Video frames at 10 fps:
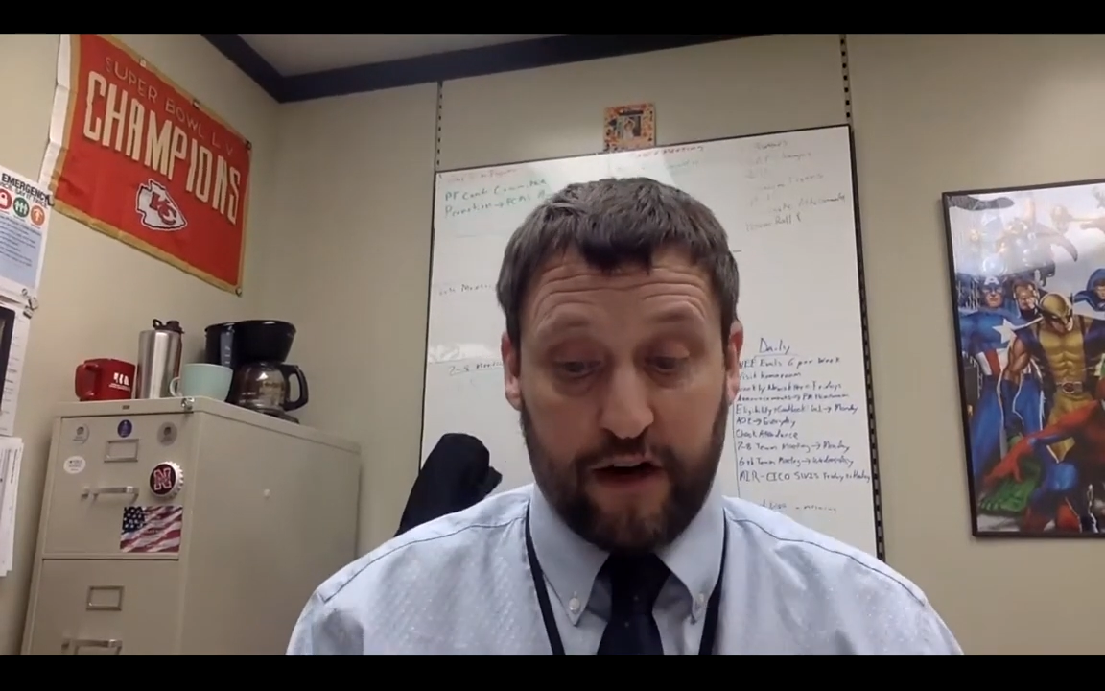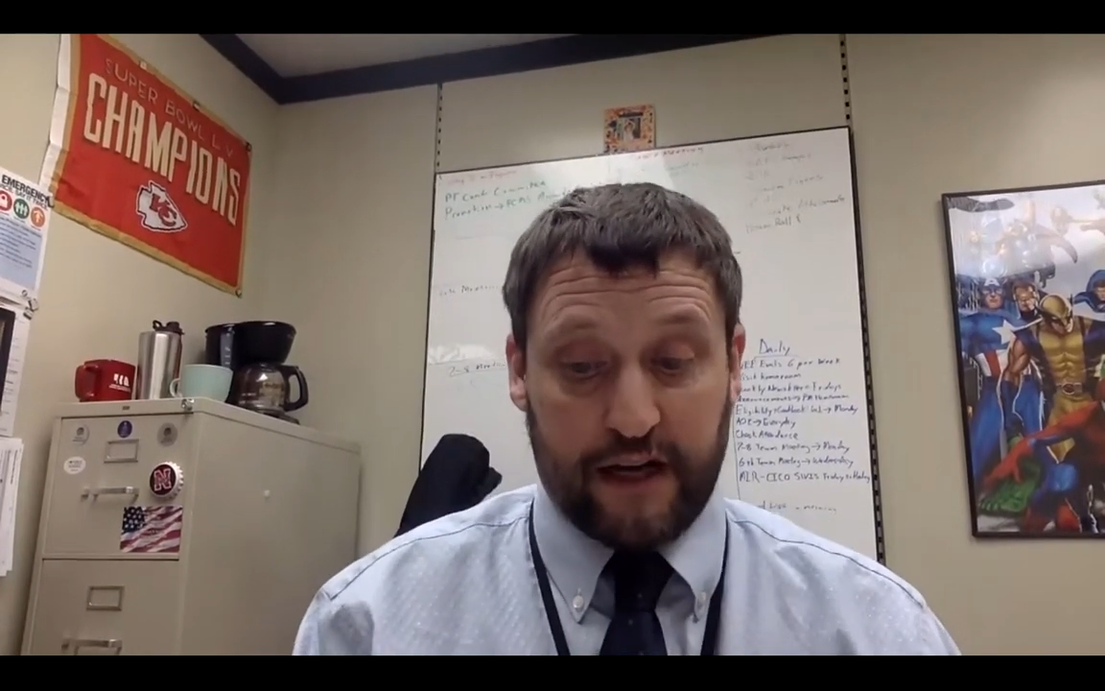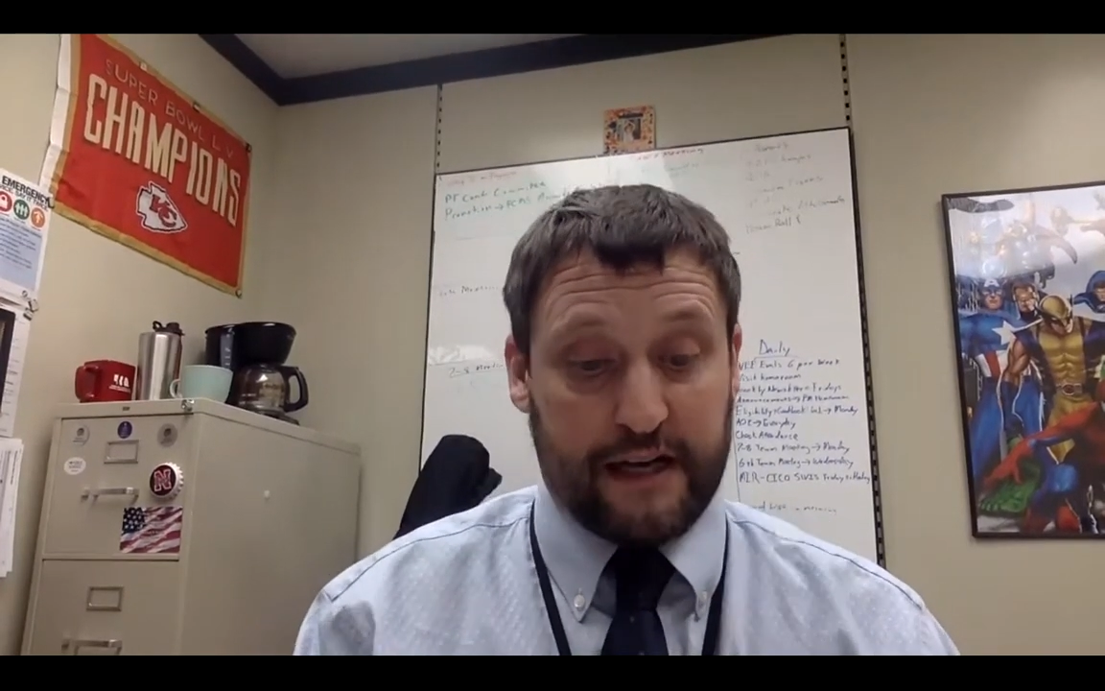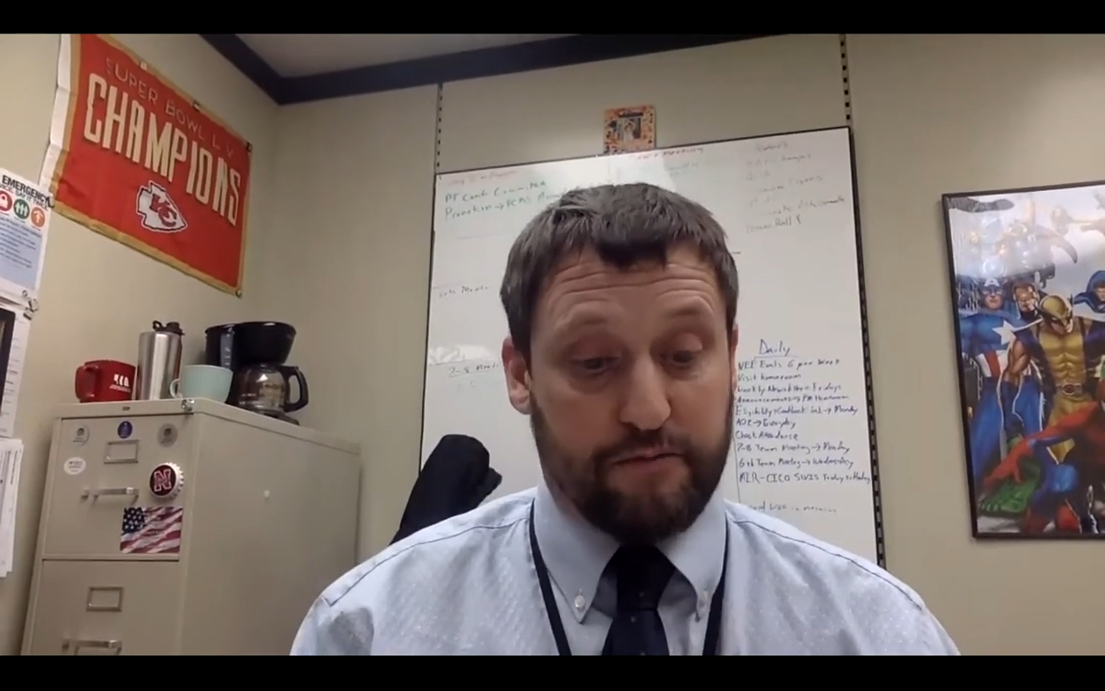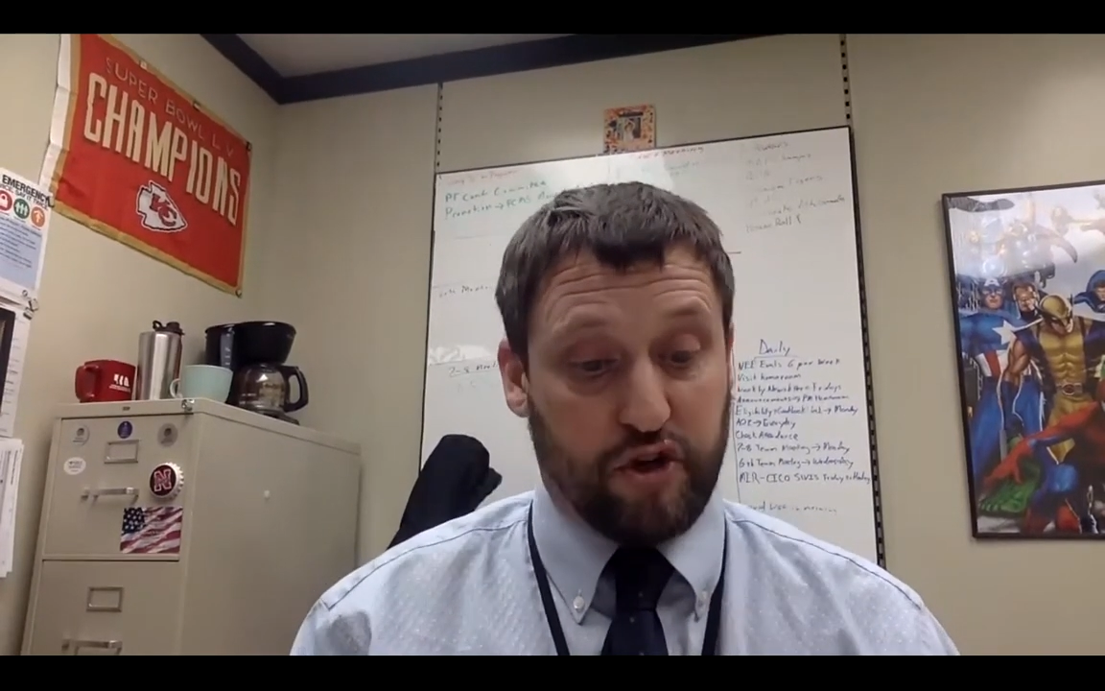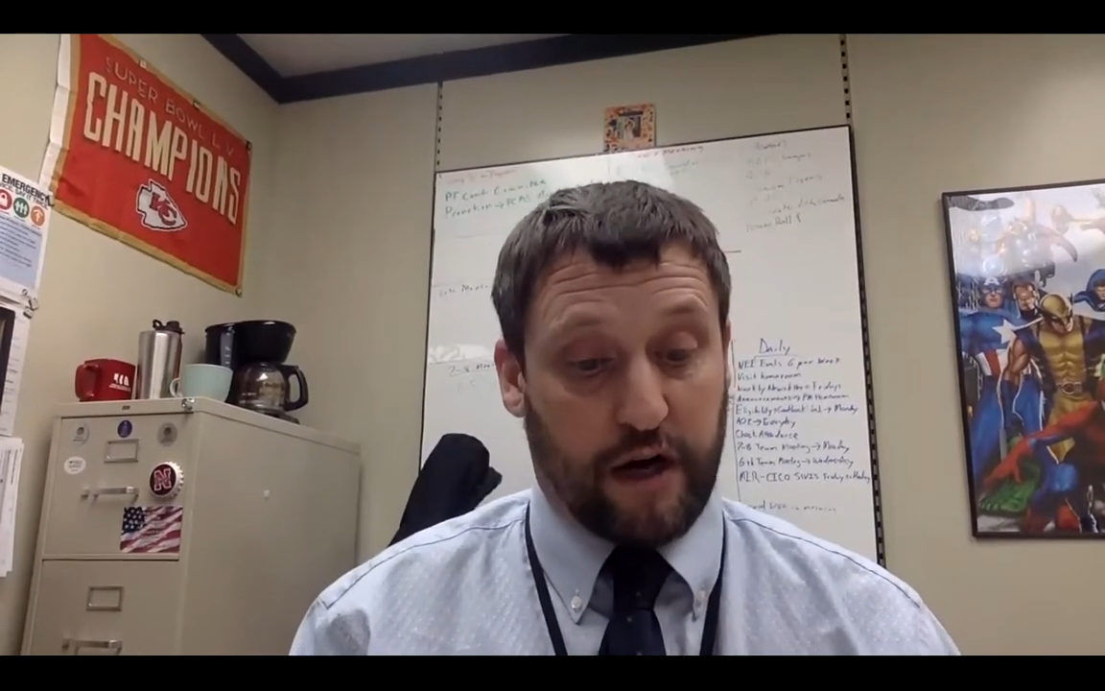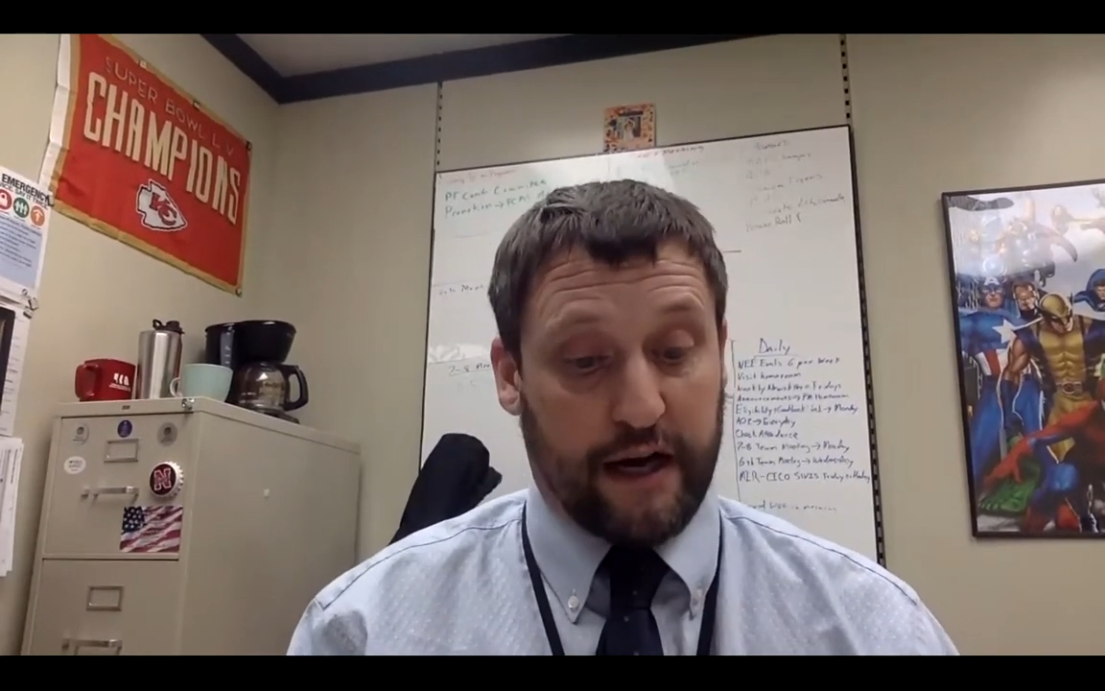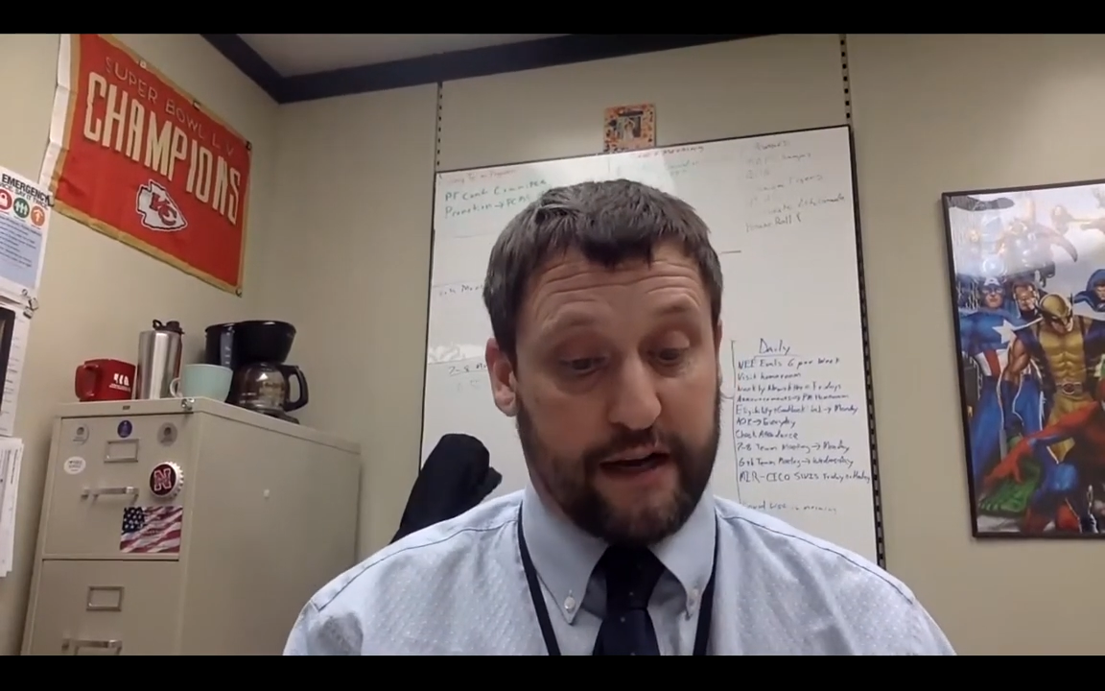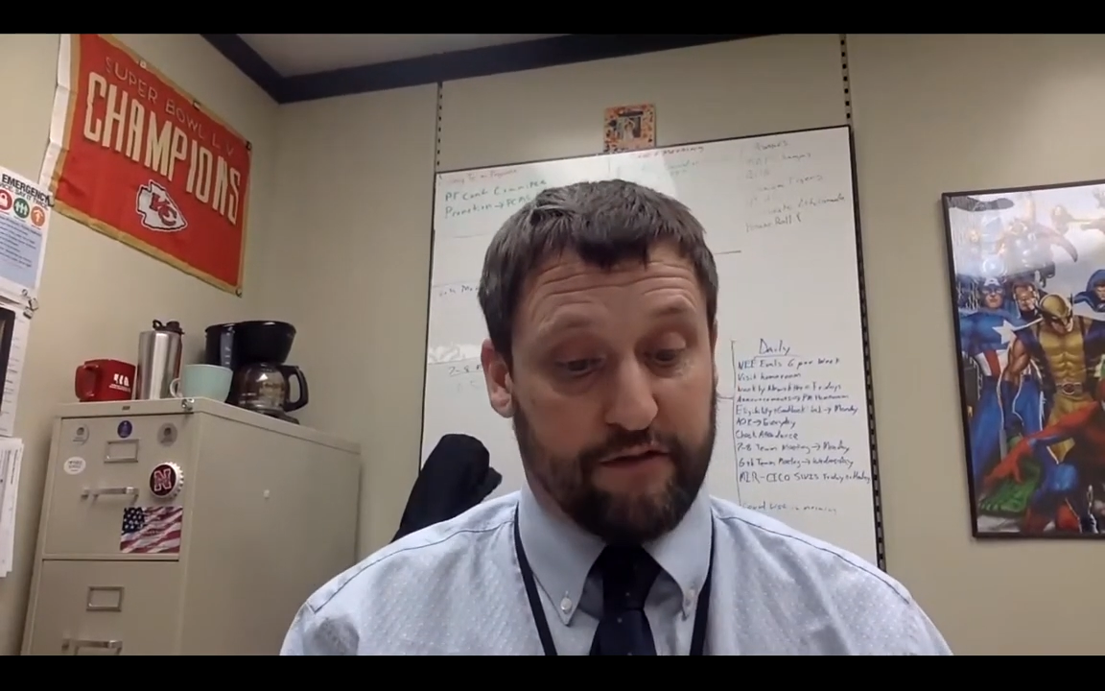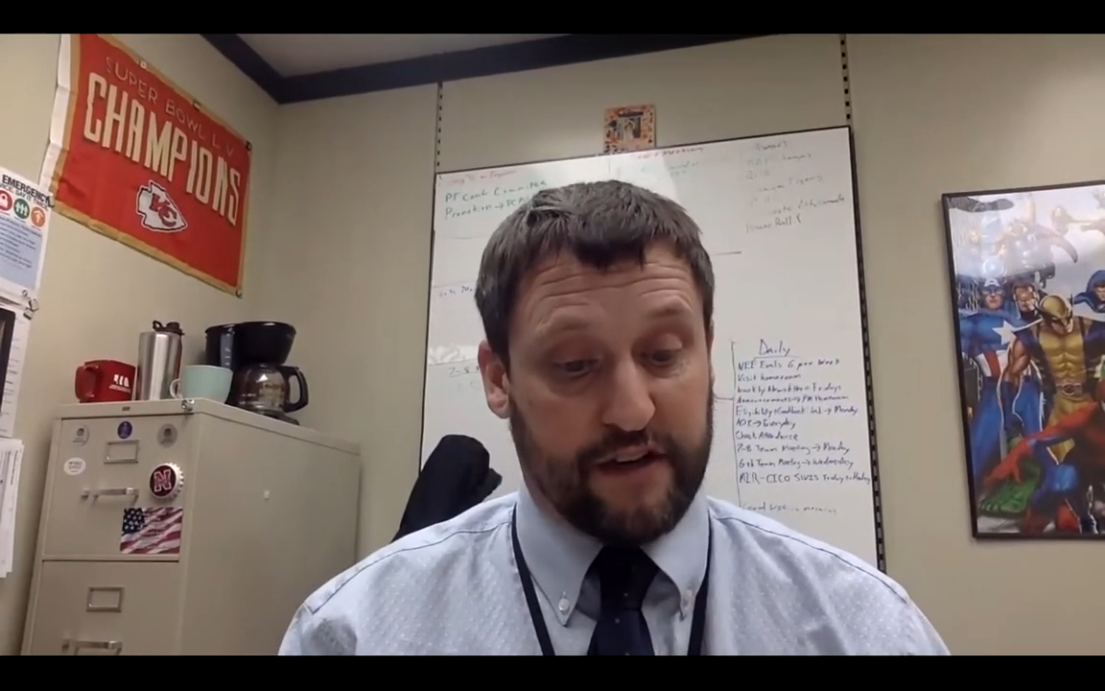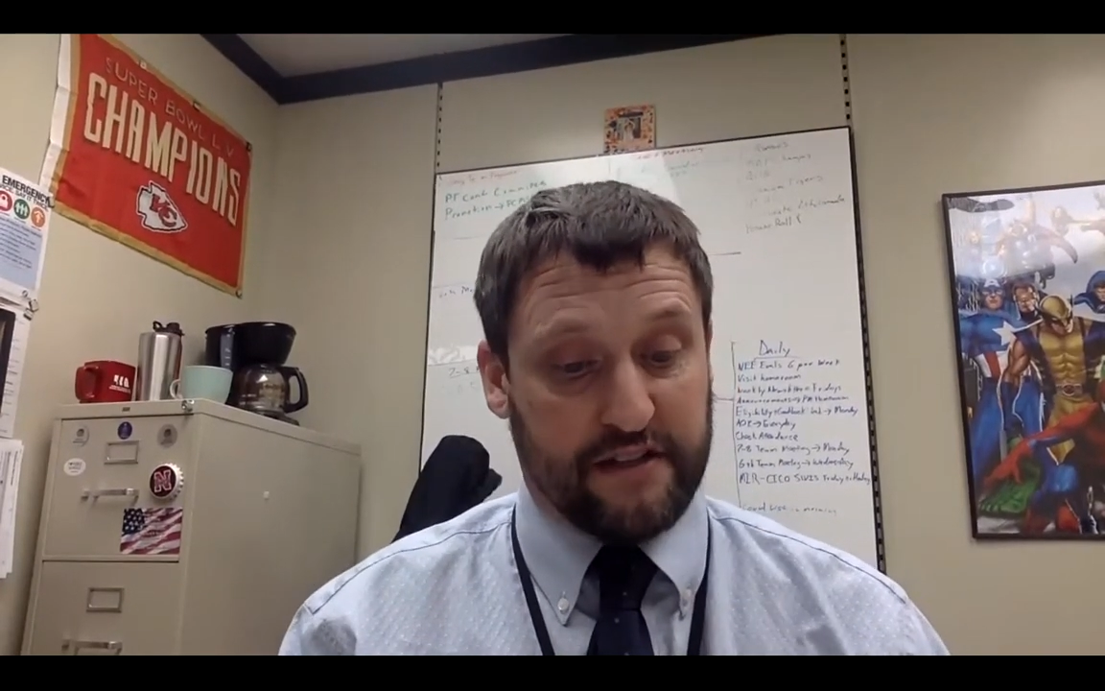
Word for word: and keep trying if